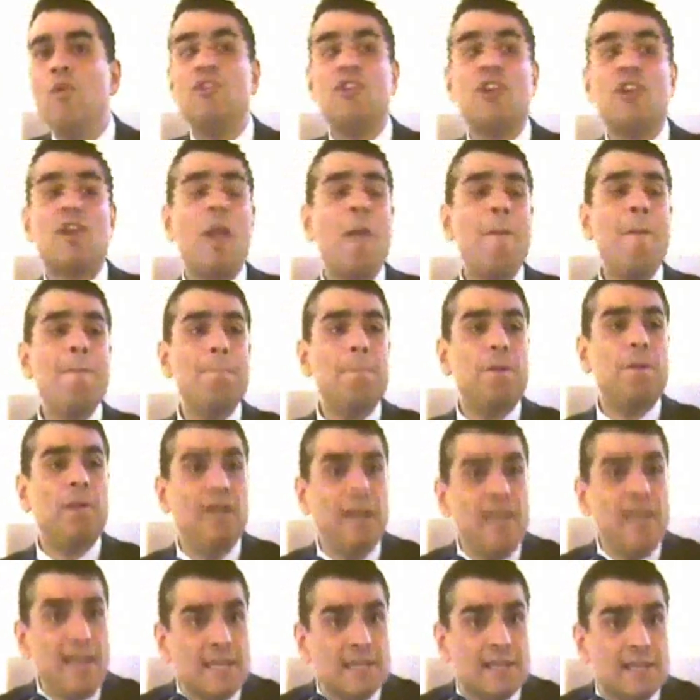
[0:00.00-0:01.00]
which are
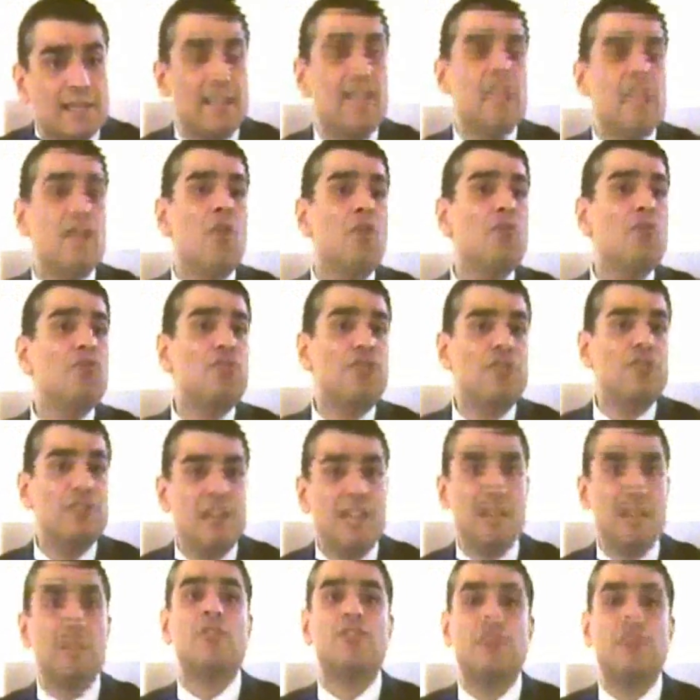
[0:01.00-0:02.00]
completely
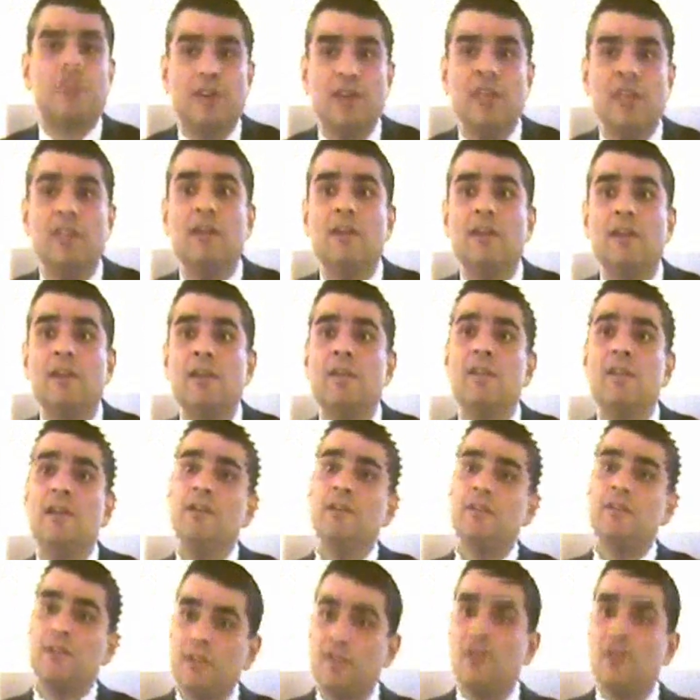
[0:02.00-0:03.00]
contradictory
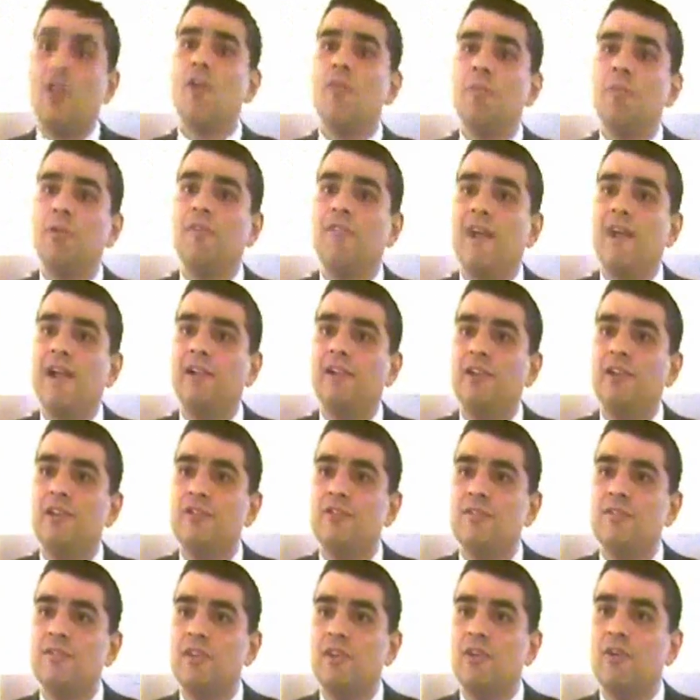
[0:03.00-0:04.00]
to the noble
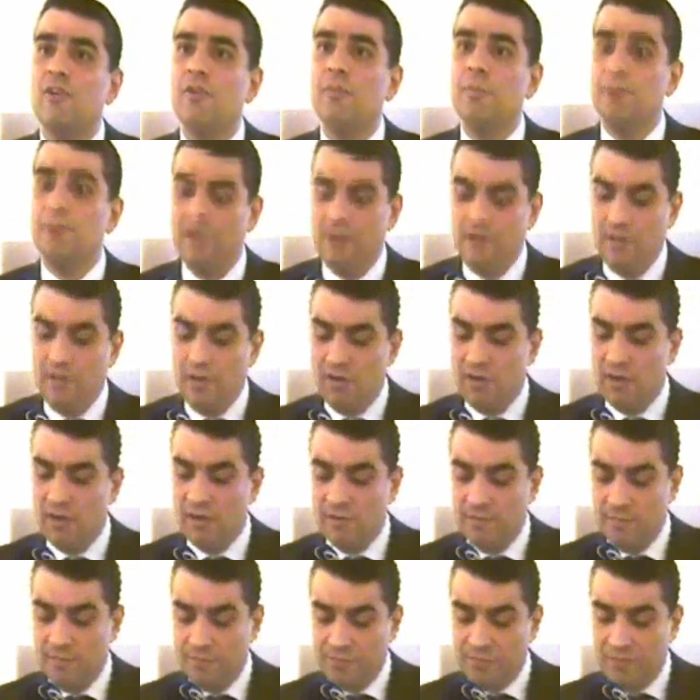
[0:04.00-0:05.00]
values of the European
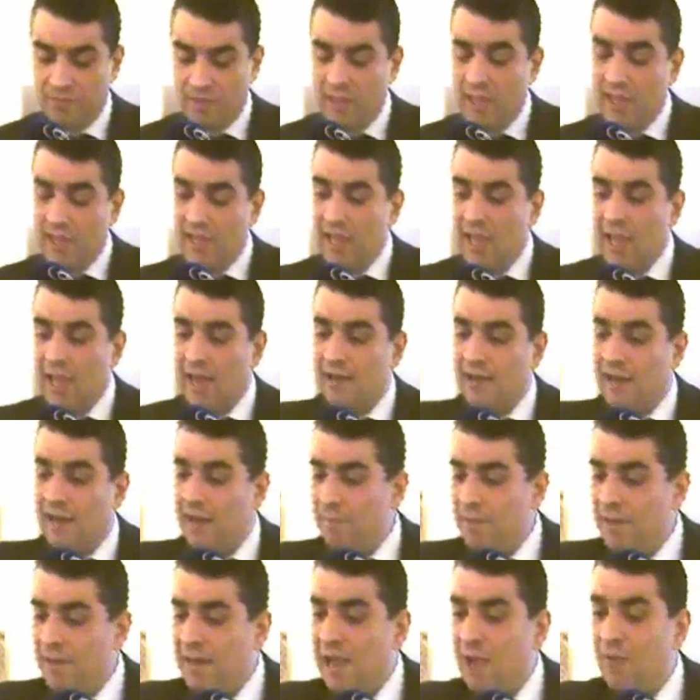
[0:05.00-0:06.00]
Union. And
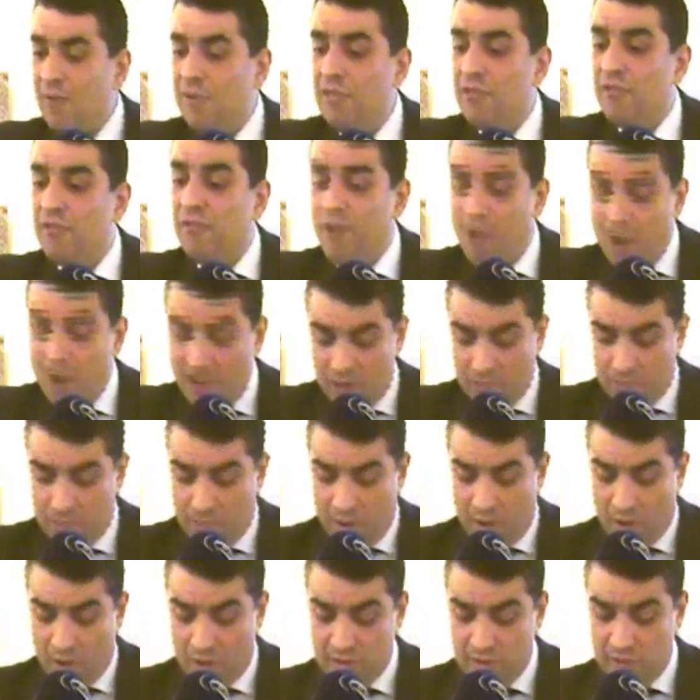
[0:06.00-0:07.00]
let me now, in the
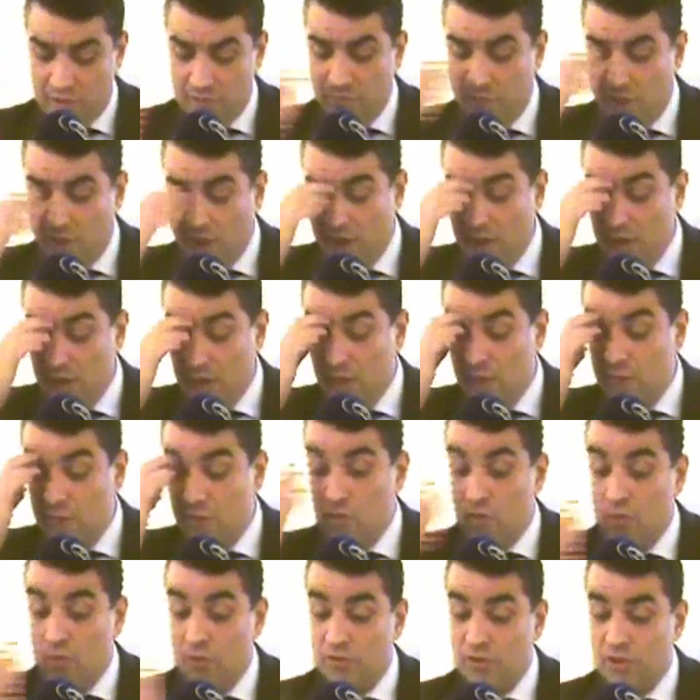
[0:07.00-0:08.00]
final part of my
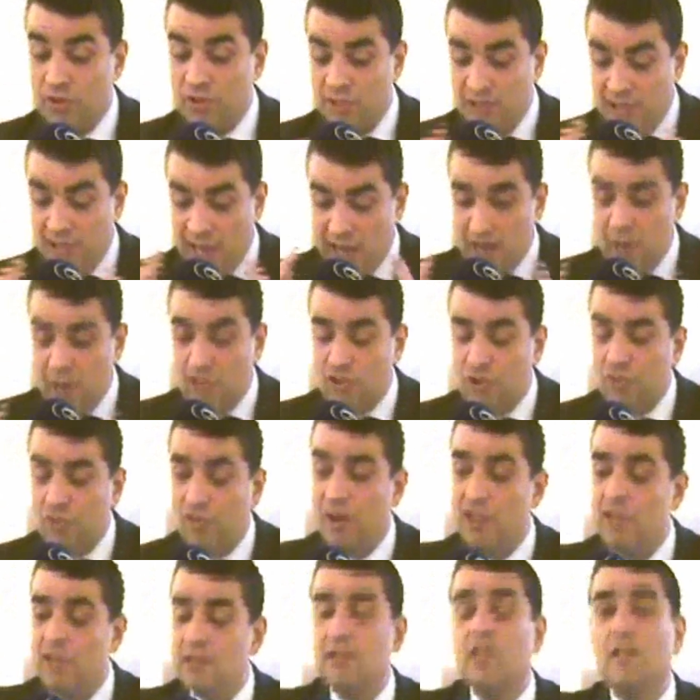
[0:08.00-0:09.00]
talk, just
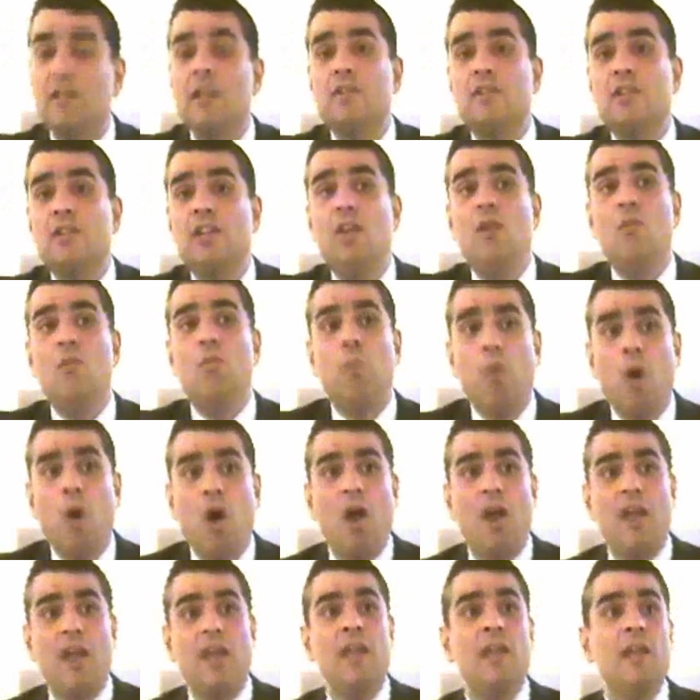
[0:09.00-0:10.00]
illustrate to you
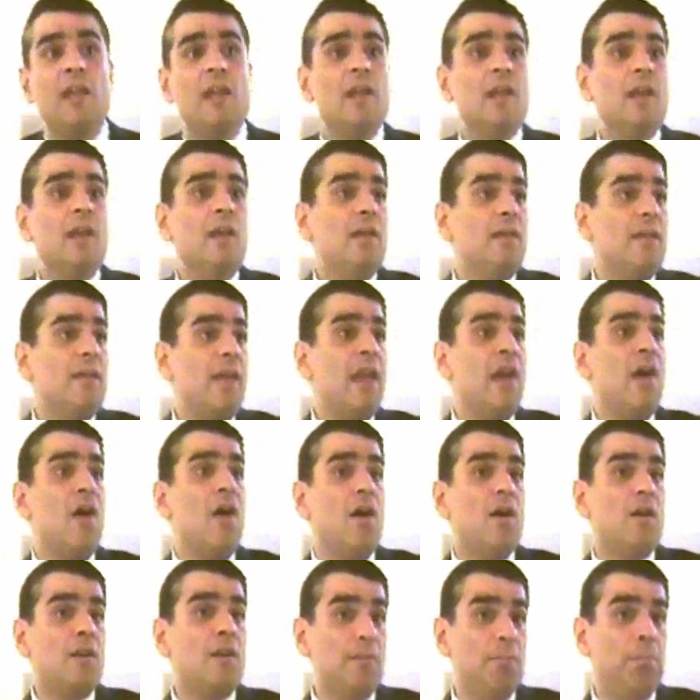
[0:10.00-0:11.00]
why they
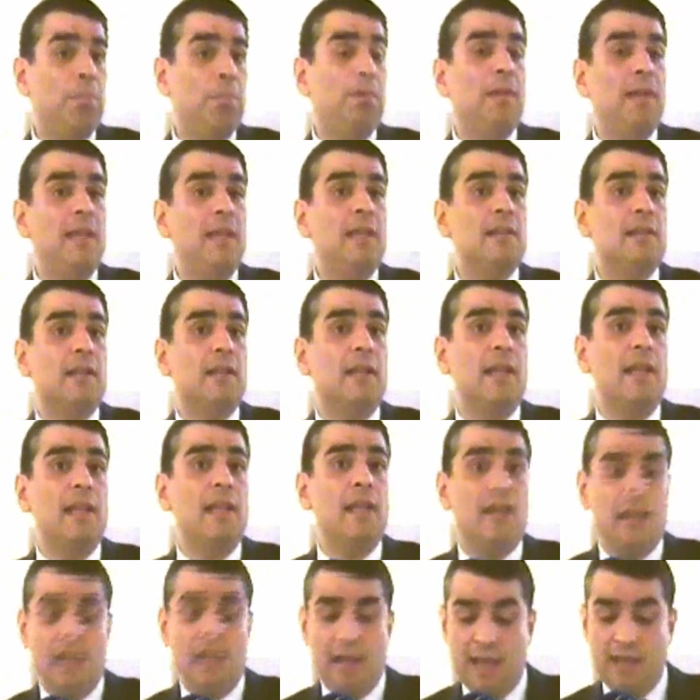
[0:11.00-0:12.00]
are
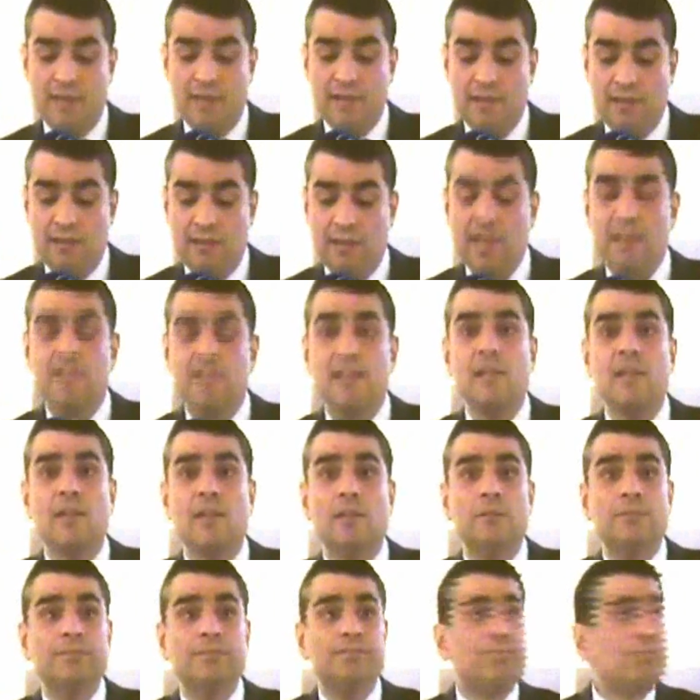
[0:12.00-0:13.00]
completely
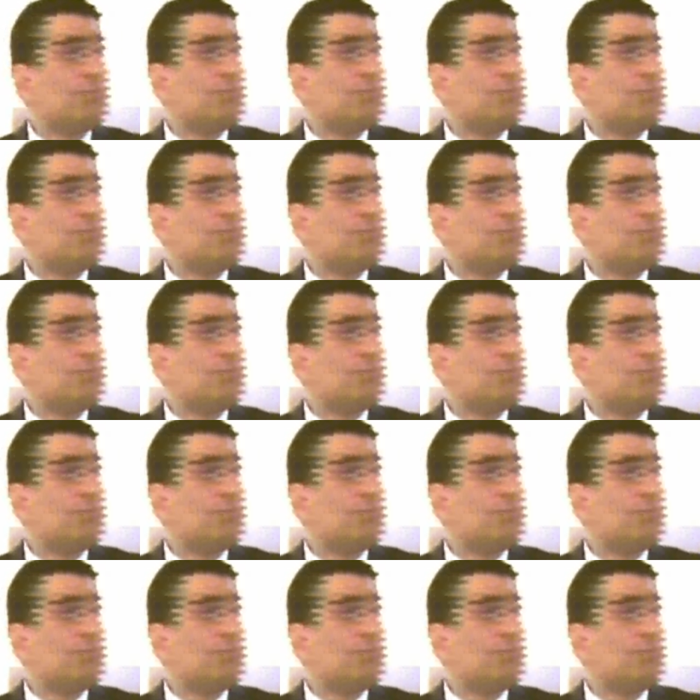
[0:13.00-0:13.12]
antithetical.